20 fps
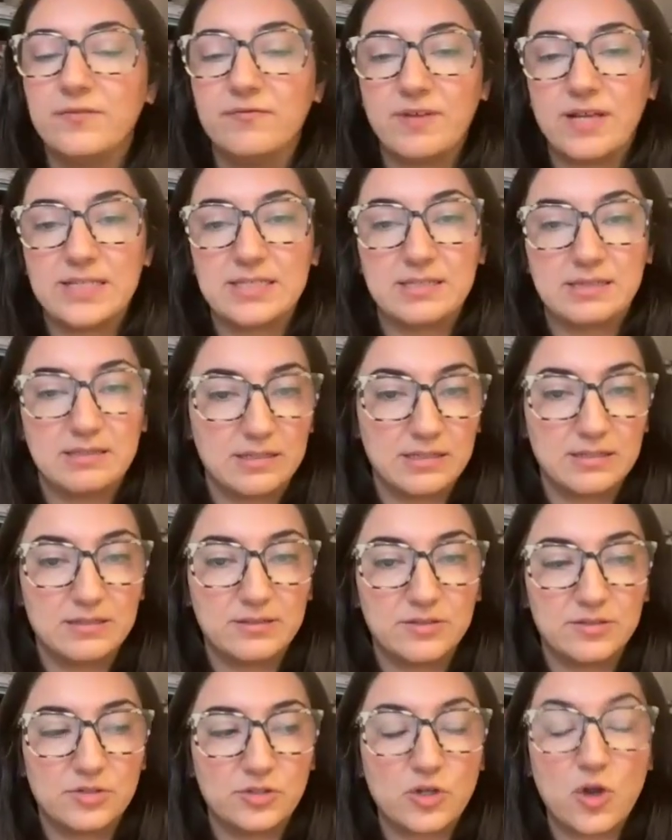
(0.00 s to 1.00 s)
we've
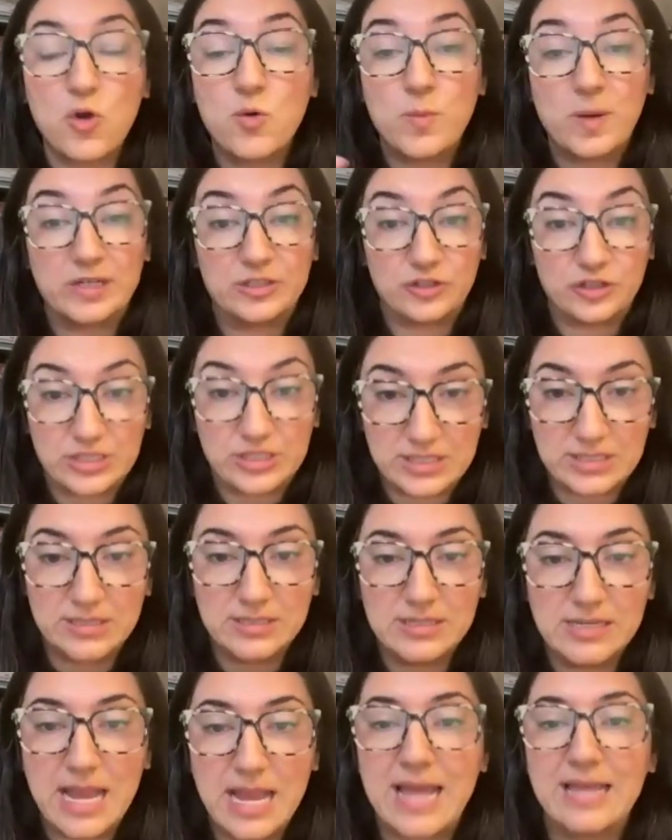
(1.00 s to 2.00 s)
invested so much
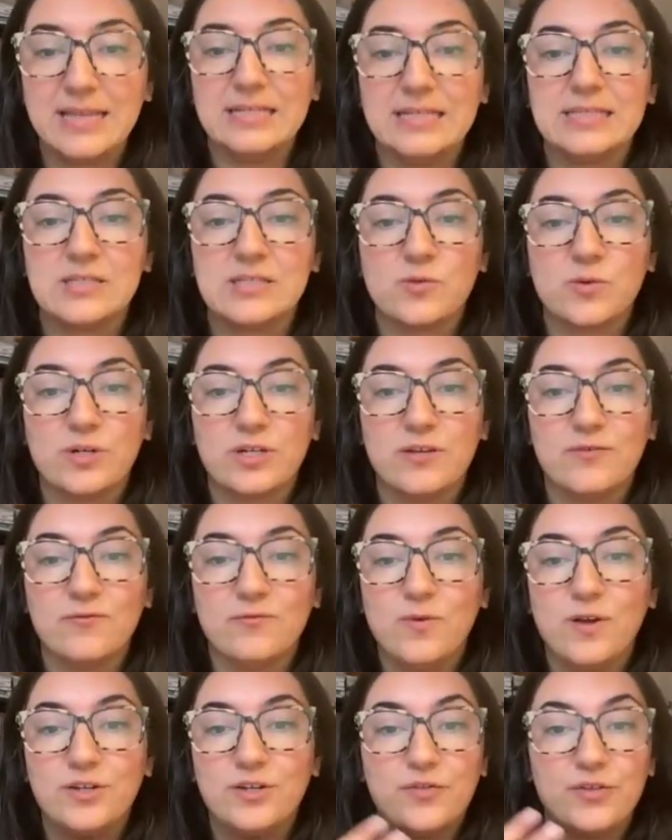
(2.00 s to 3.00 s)
in, and it's sort
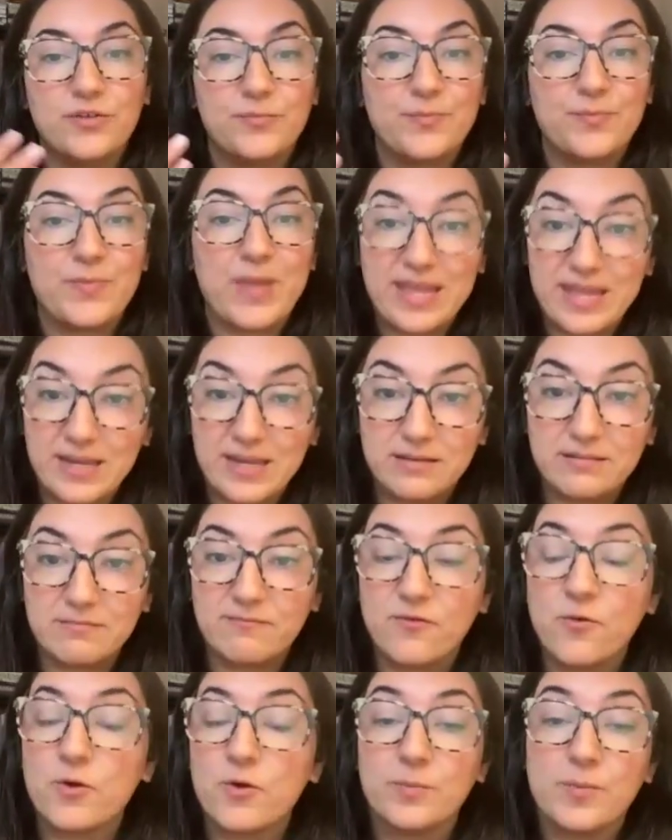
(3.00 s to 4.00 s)
of one of the
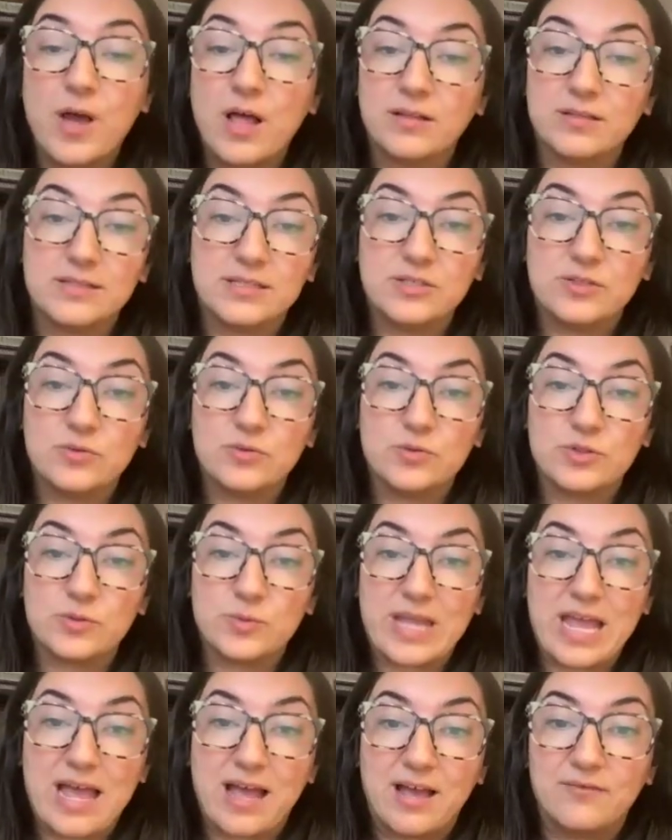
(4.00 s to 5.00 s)
main foreign policy tools
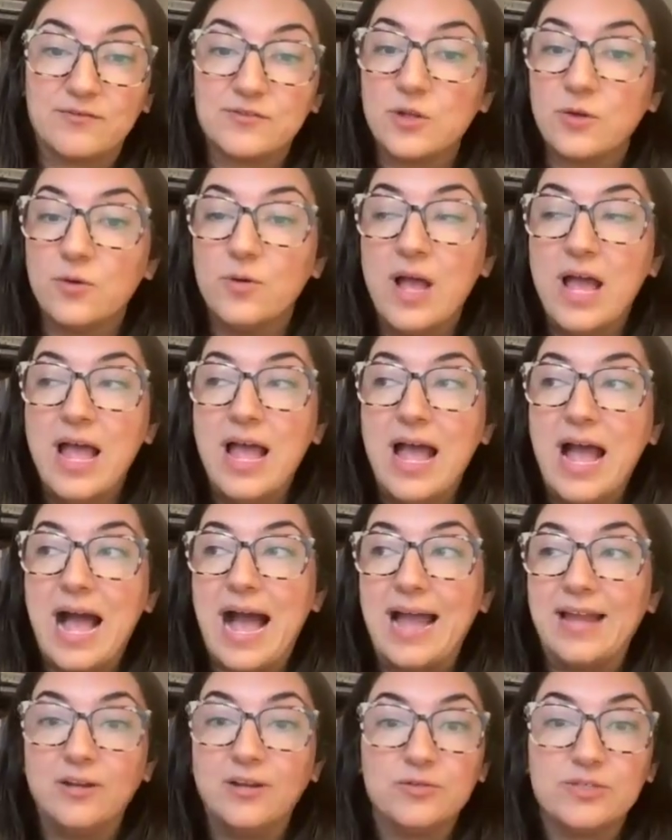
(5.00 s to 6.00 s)
we have. So
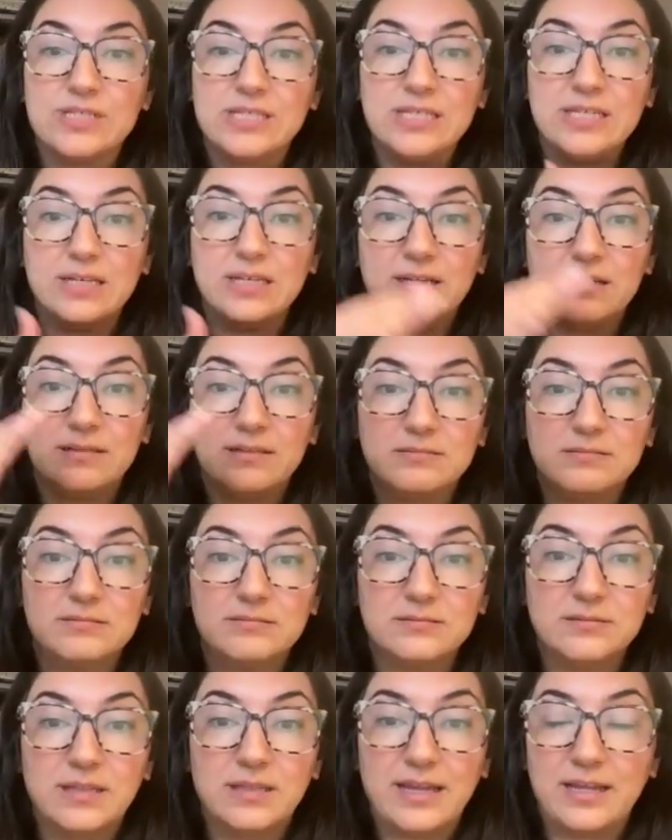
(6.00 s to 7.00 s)
I don't see it
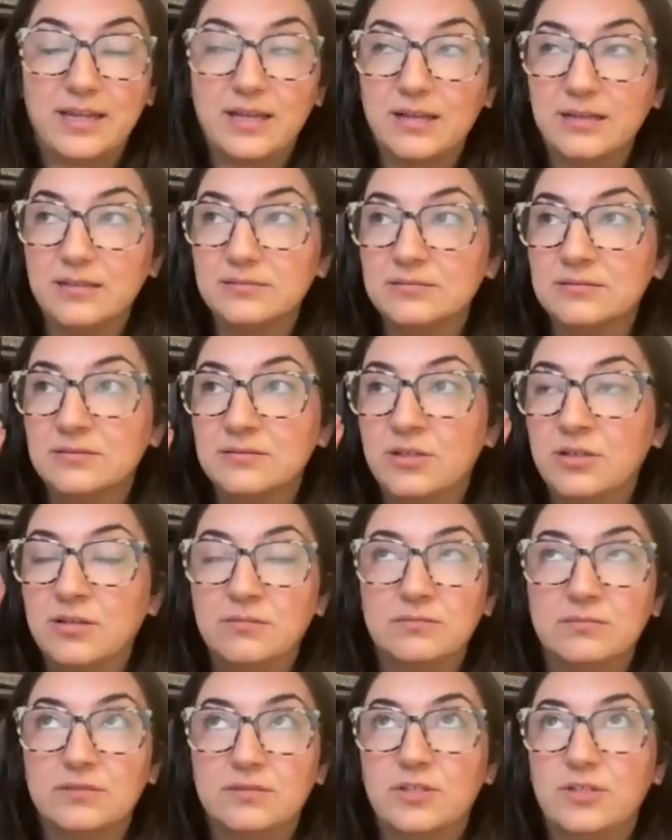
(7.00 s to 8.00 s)

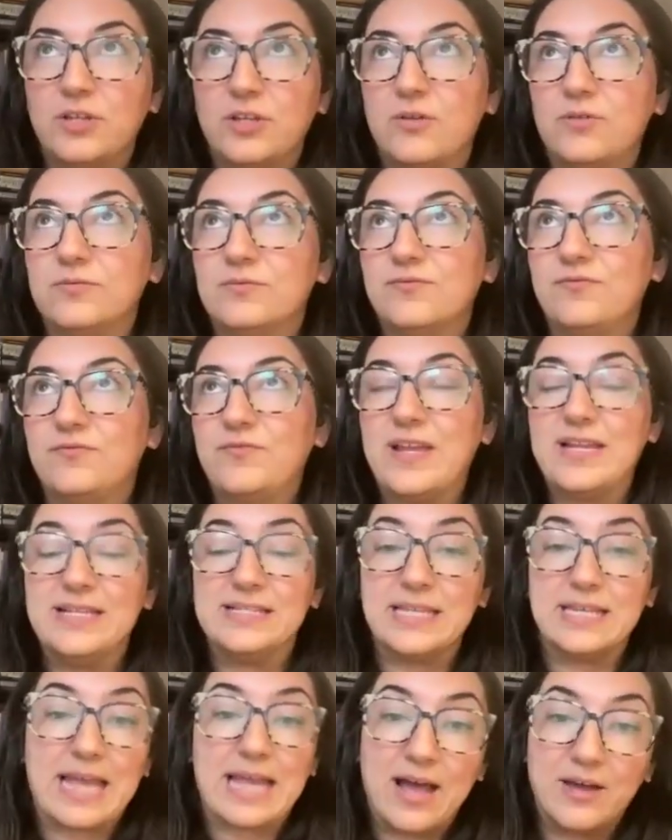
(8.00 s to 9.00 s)

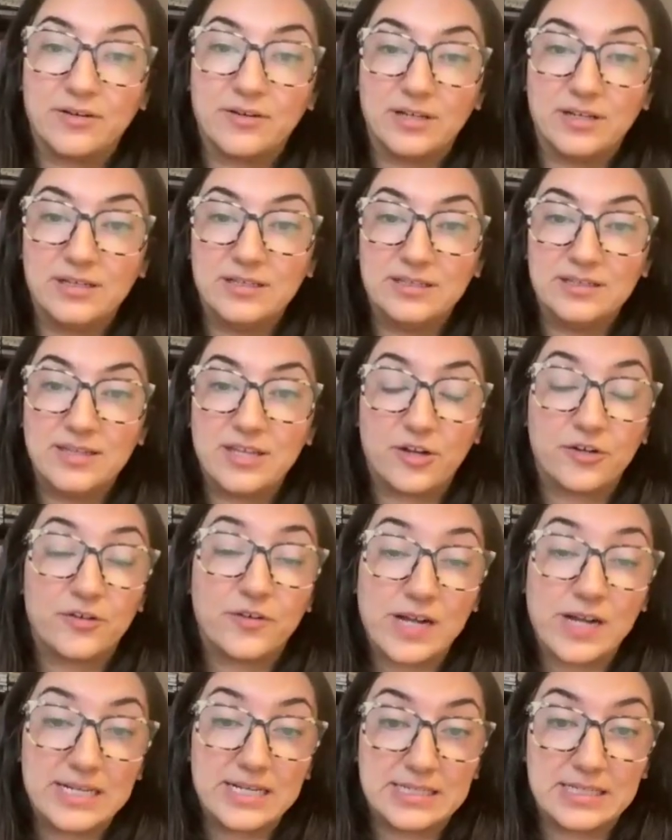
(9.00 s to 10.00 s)
phasing out in the
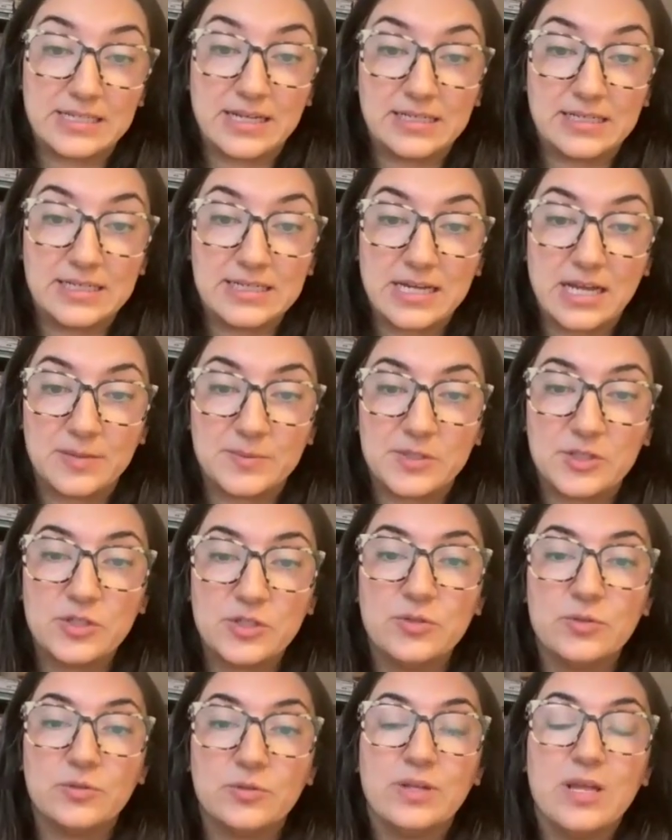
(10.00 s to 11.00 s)
horizon anytime
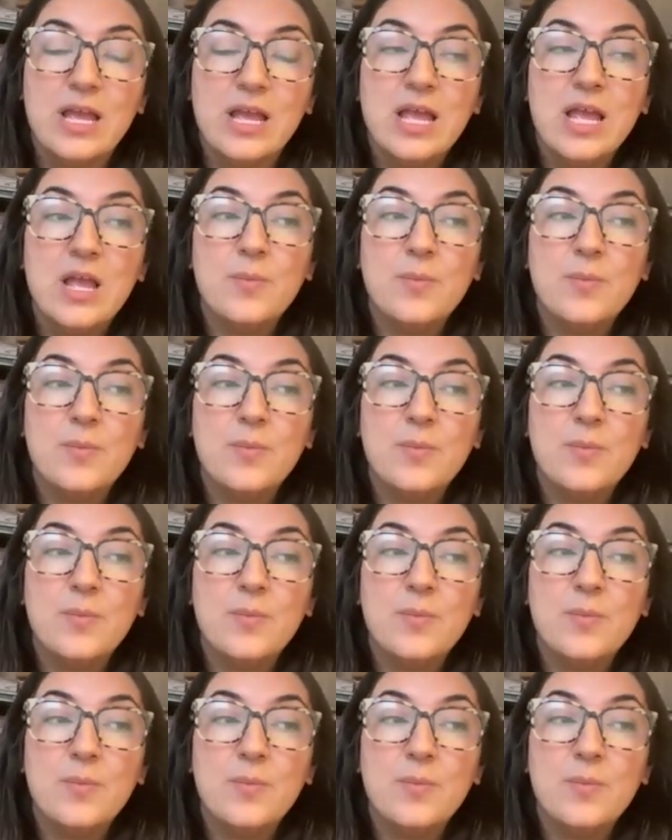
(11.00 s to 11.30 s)
soon.